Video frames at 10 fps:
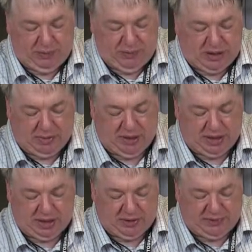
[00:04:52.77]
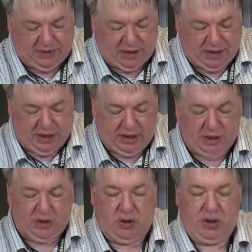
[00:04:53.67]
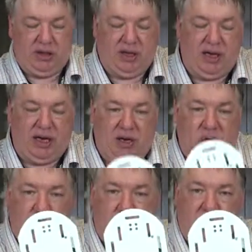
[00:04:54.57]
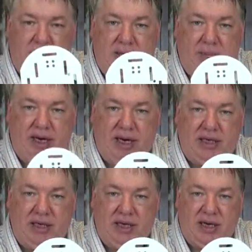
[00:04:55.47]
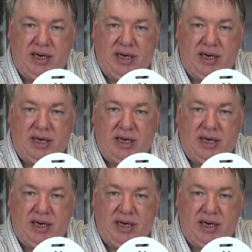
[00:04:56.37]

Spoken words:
If we take the base off, you'll notice that there are holes in the base